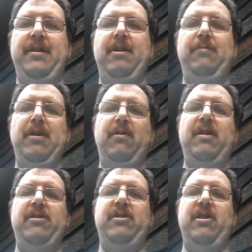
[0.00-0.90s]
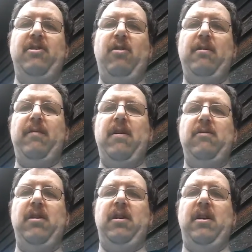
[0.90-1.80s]
it'll be great to see Incredible
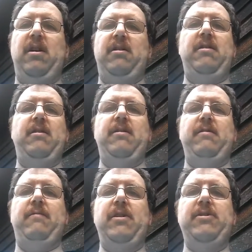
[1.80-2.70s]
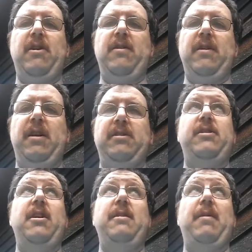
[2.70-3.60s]
Hulk again. Well, that's all I got to
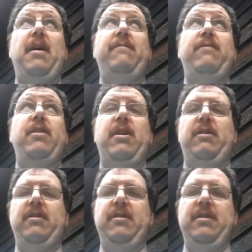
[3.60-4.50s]
say. Bye for now.